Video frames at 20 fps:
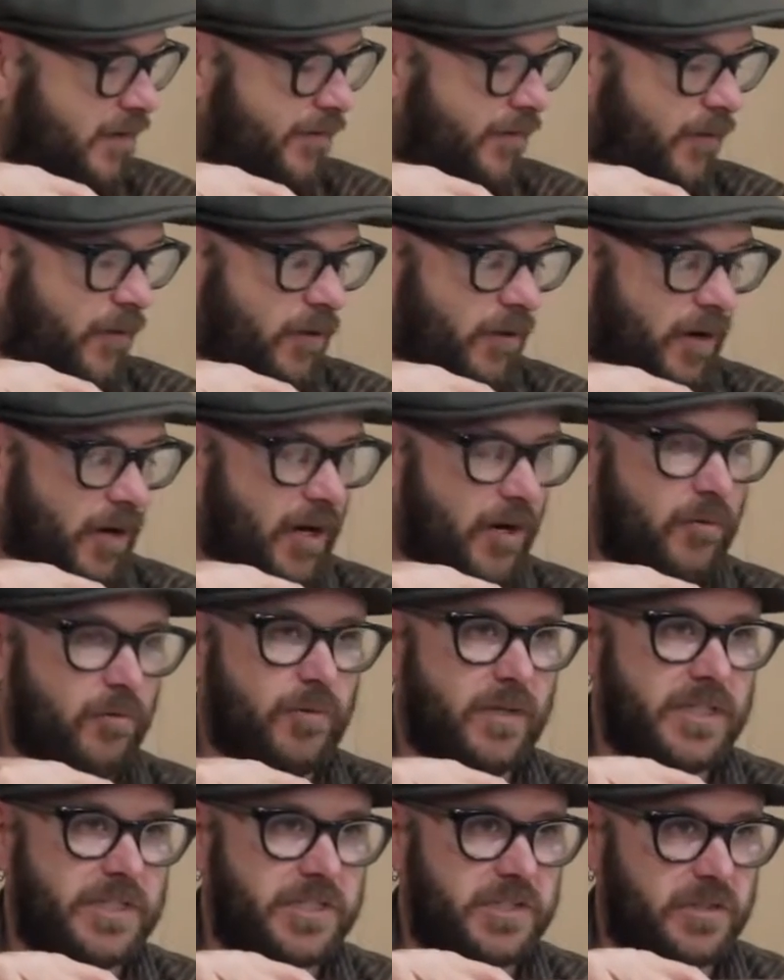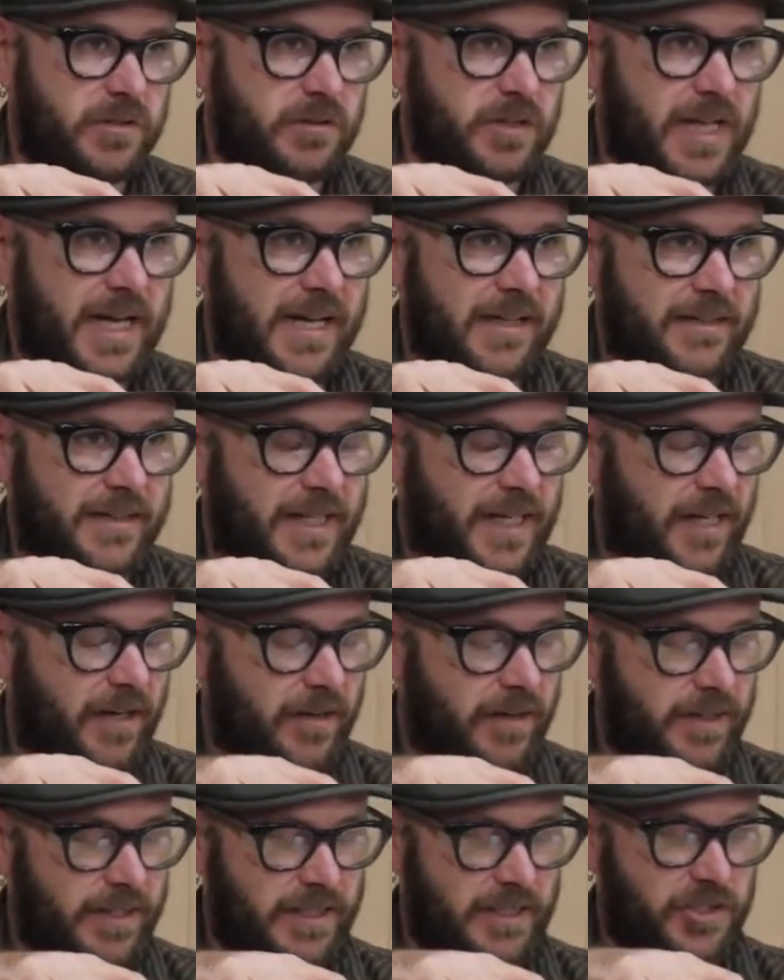for our rich glass
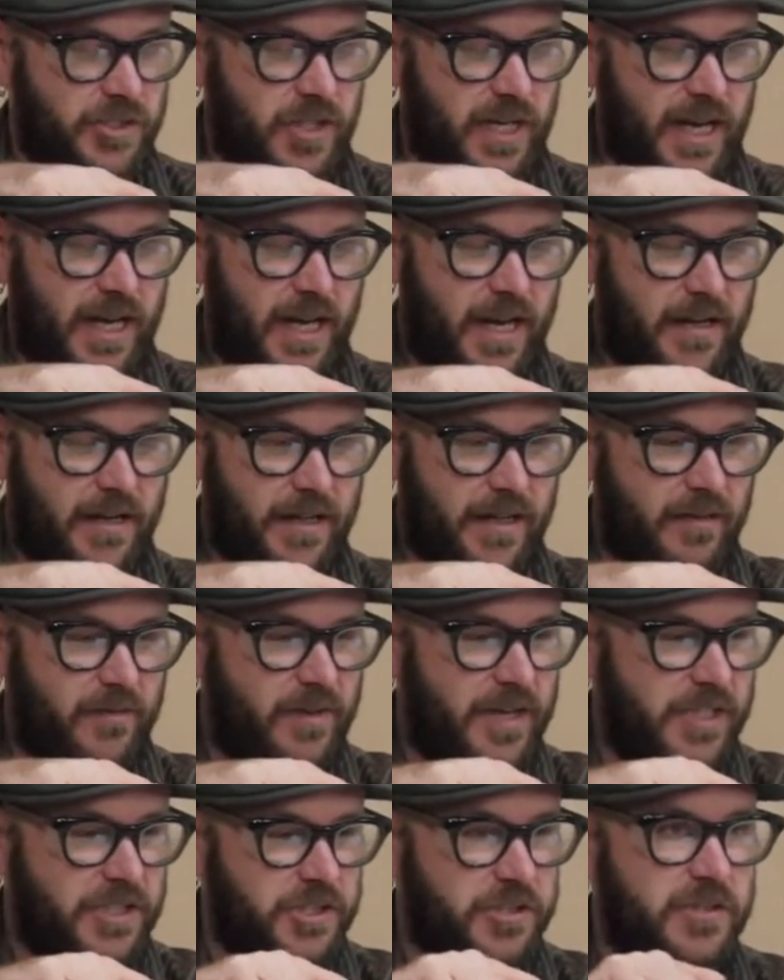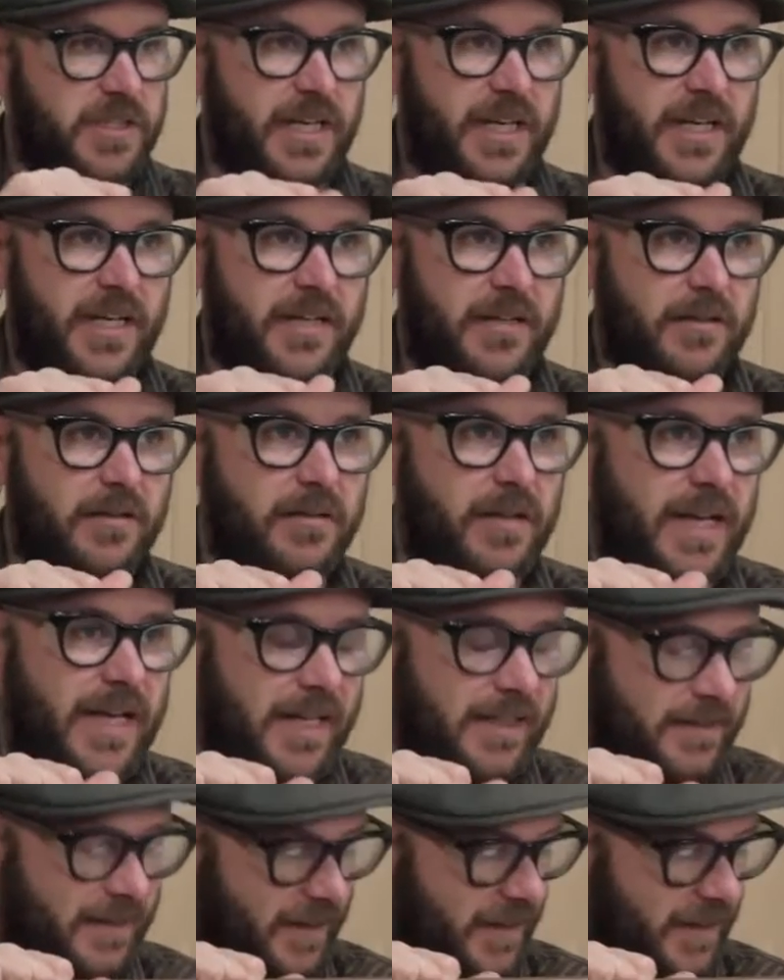heritage and innovation in glass